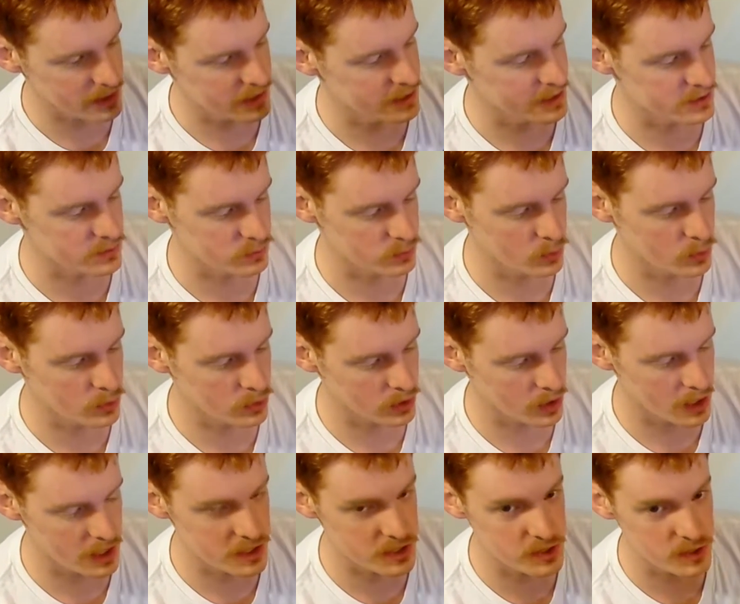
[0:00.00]
and this roll
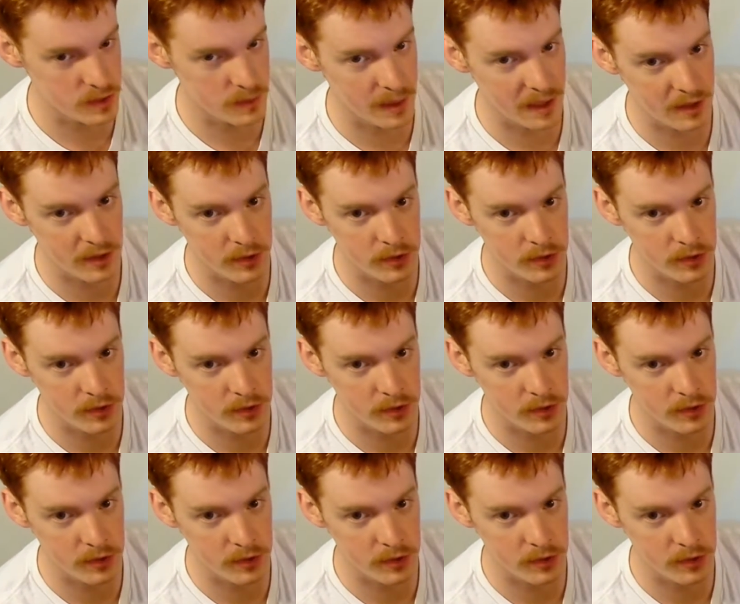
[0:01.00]
costs you about